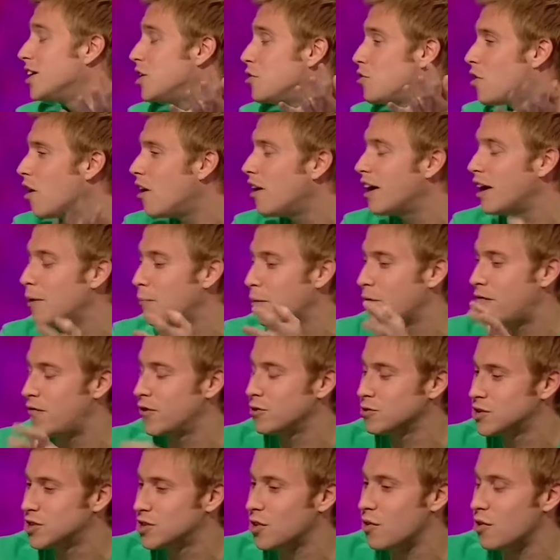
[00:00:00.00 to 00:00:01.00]
you can't ever
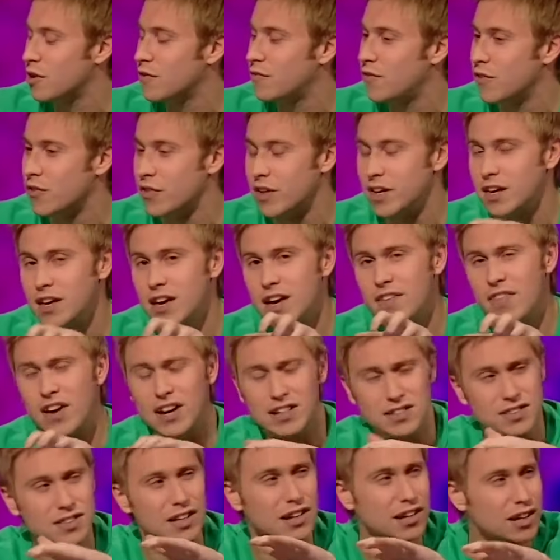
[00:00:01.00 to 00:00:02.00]
feel sorry for the.
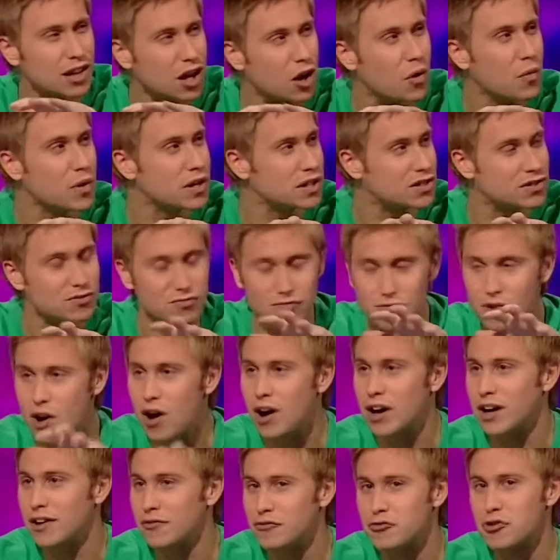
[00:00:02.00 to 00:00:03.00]
That's the lowest
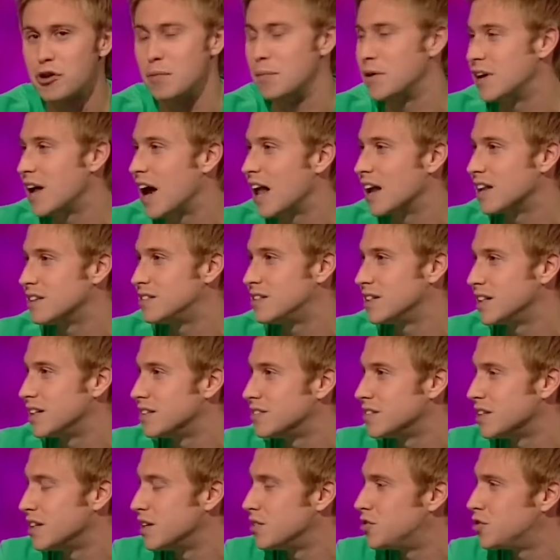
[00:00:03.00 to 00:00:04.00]
rung of criminality,
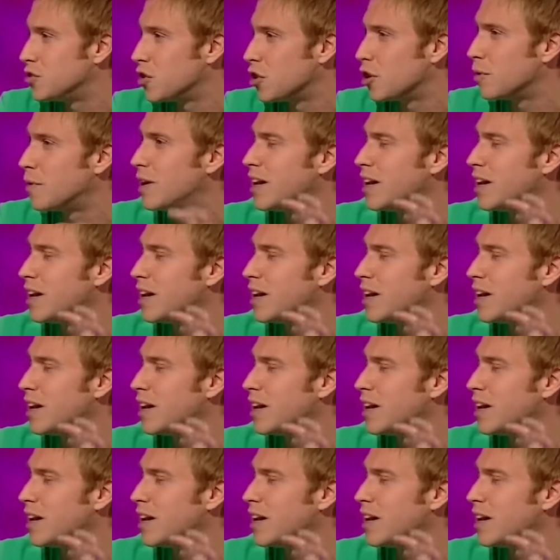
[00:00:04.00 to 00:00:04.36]
isn't it? I'm